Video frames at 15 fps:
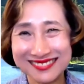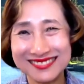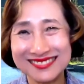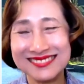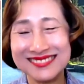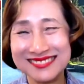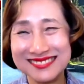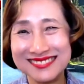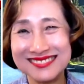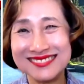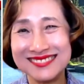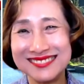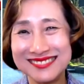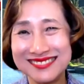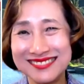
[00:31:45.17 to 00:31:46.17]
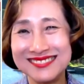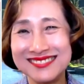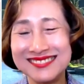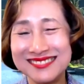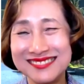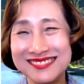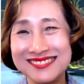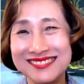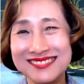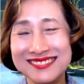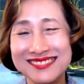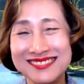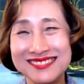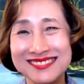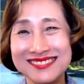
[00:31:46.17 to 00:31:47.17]

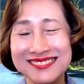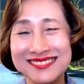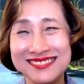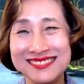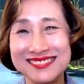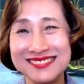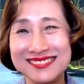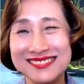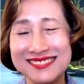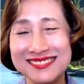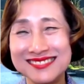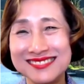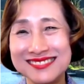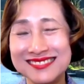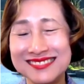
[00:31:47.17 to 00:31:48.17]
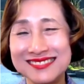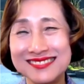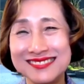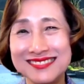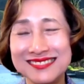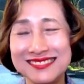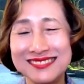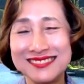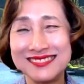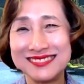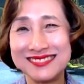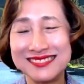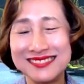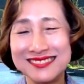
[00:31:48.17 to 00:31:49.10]
This person isn't speaking.